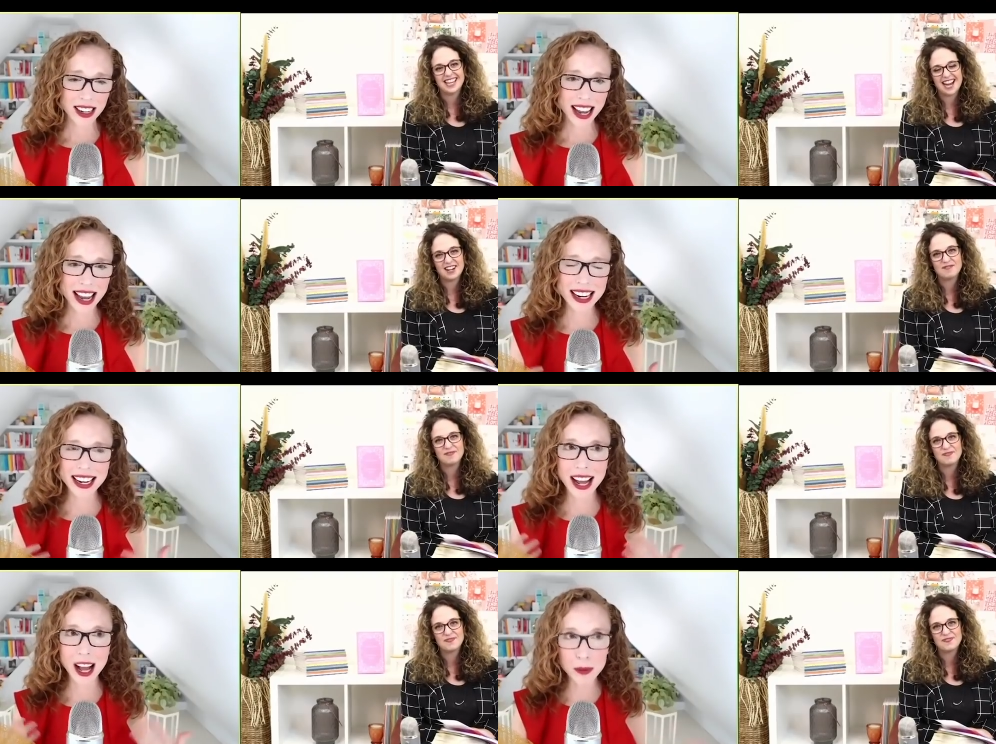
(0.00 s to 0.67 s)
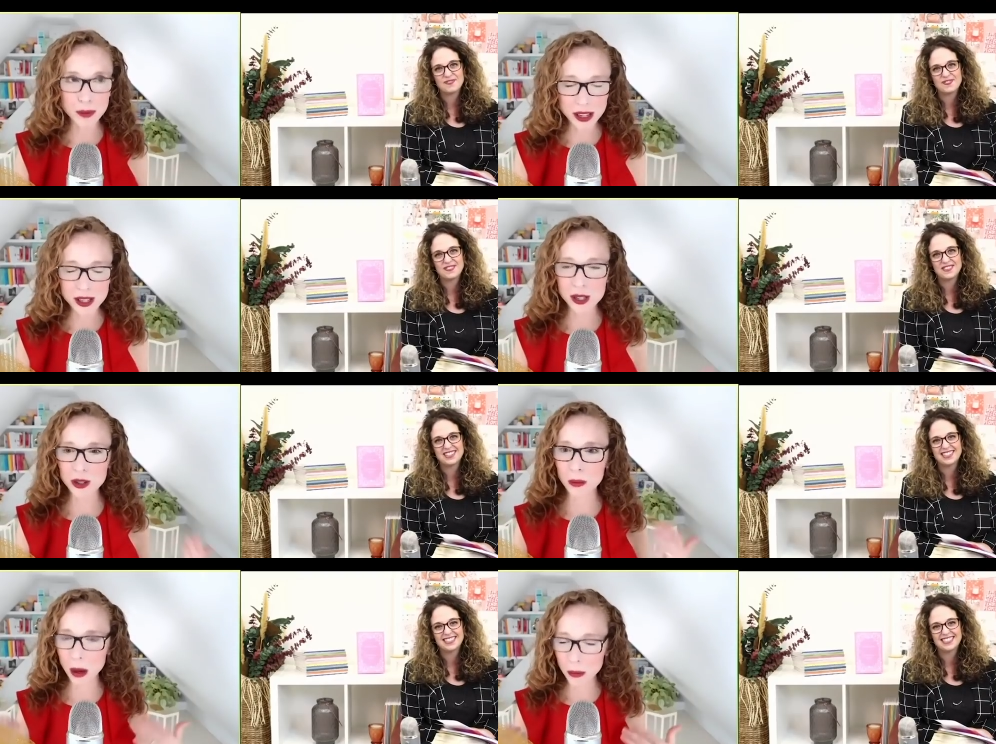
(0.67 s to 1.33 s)
Speaker 1: And it helps us to
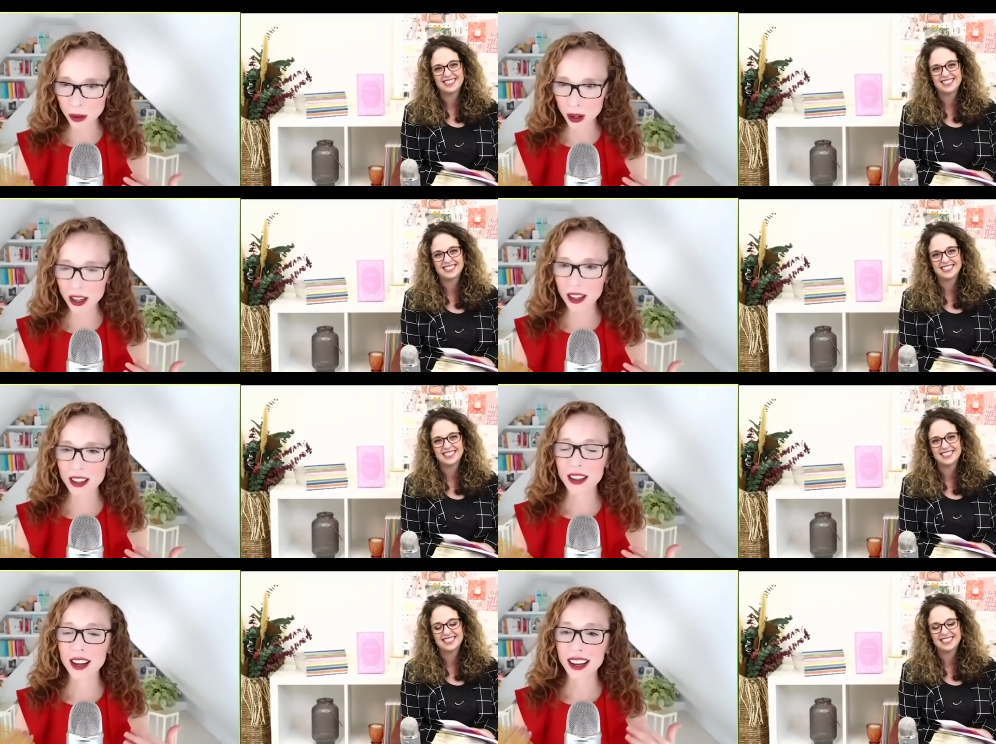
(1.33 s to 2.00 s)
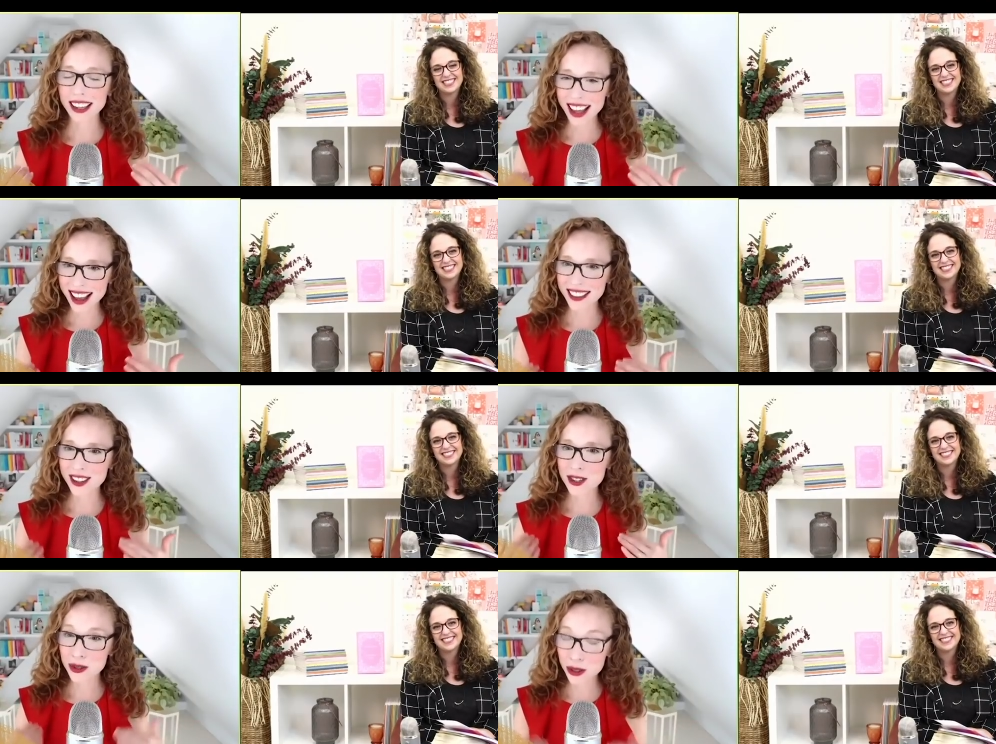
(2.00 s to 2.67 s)
remember again the
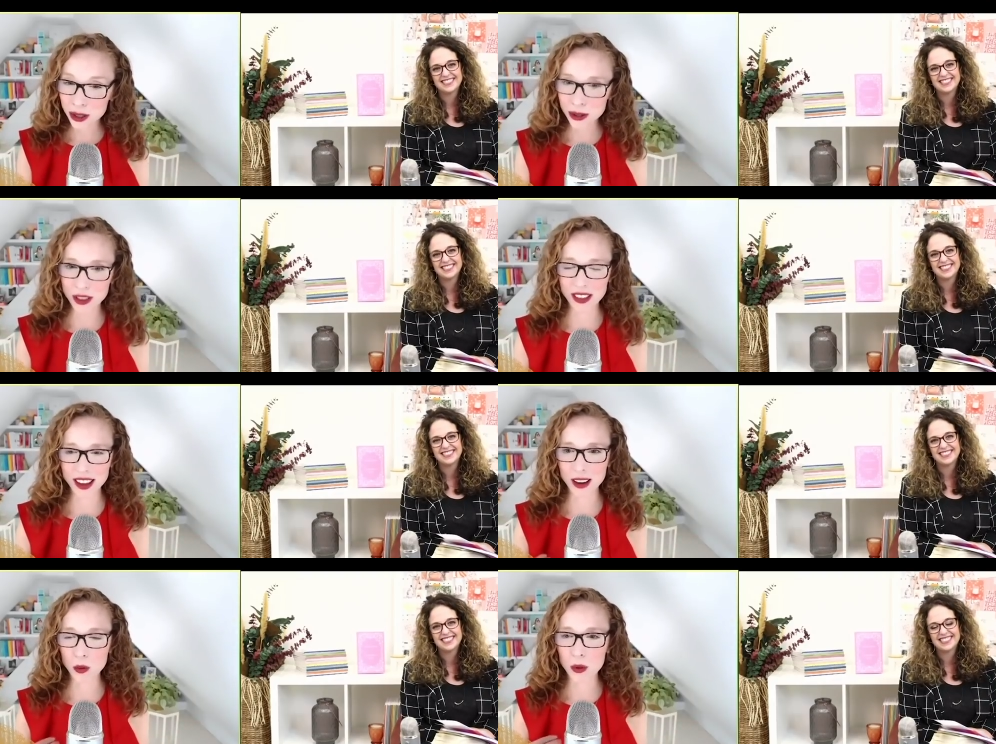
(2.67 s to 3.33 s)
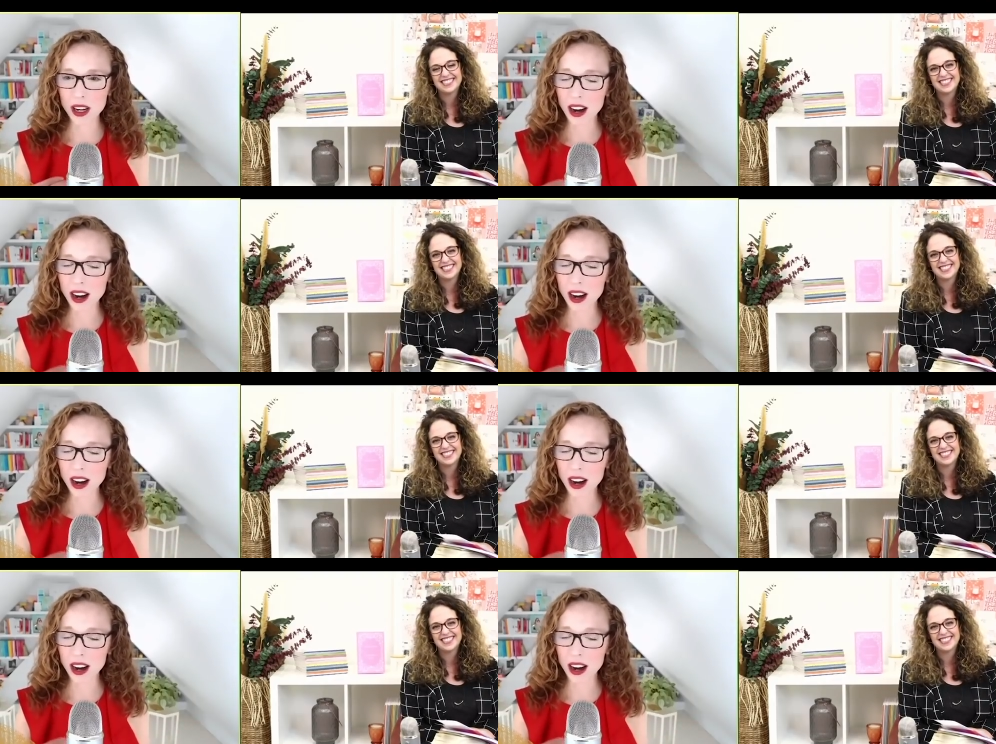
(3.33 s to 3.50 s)
truth that we